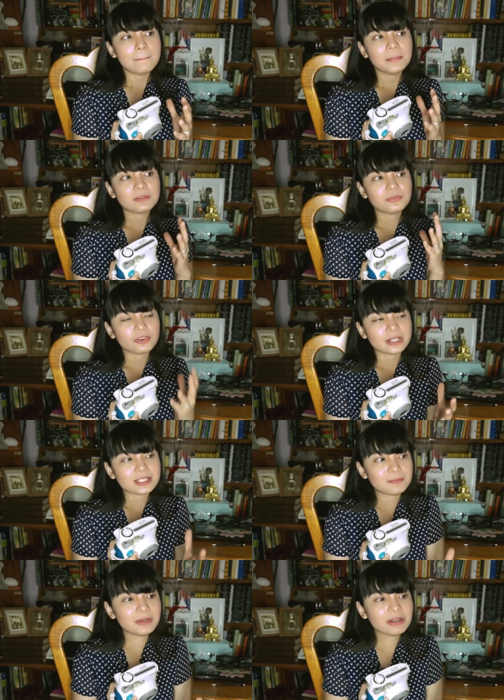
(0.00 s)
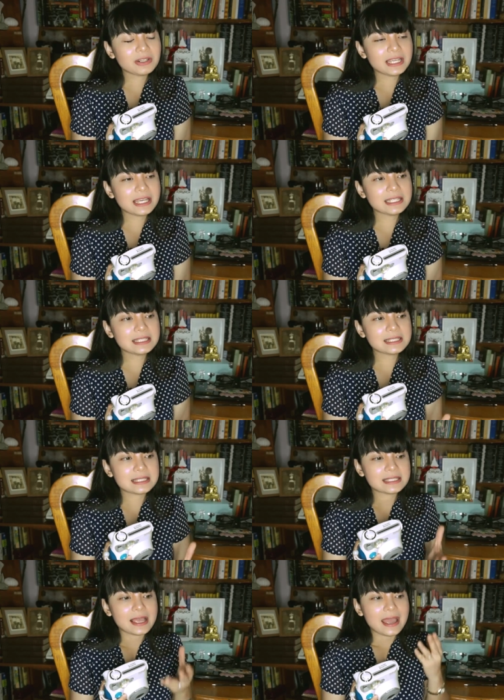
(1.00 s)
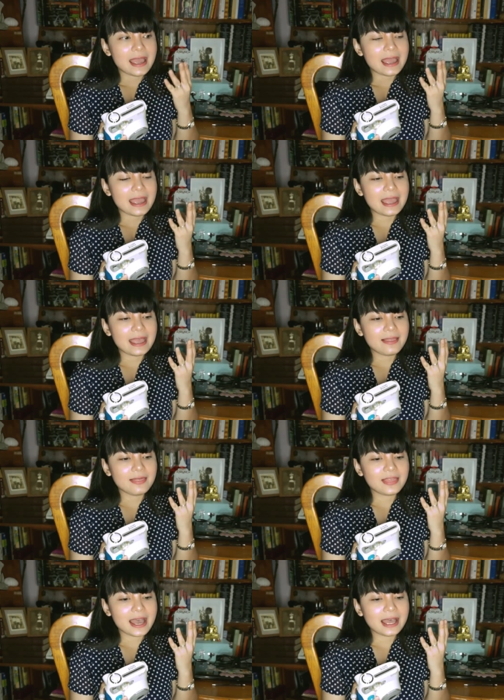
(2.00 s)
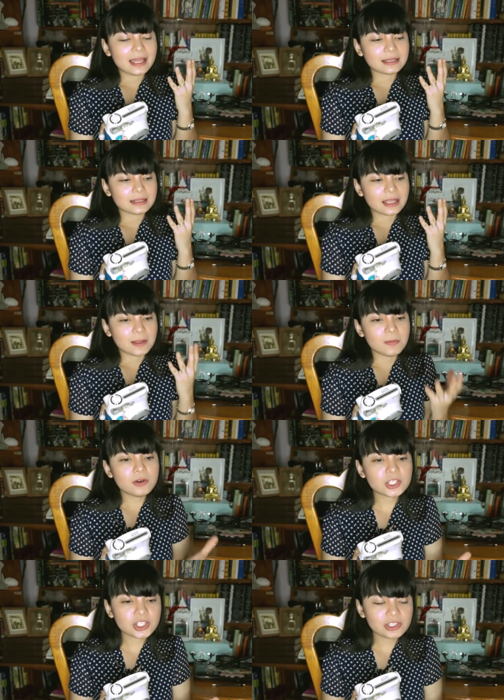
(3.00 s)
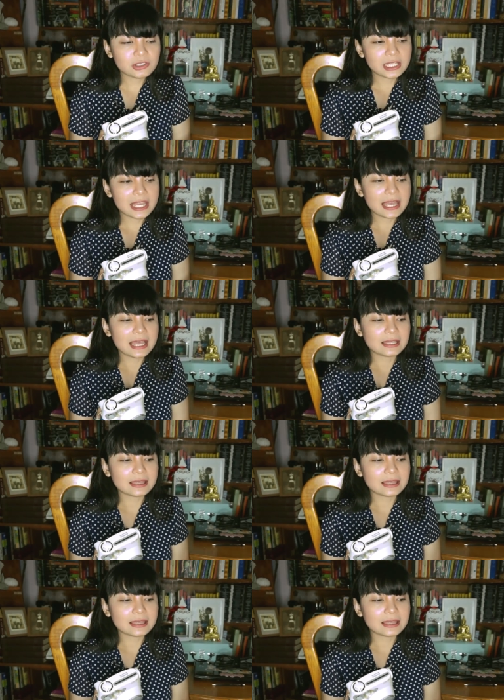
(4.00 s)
But for experience and that emotion you get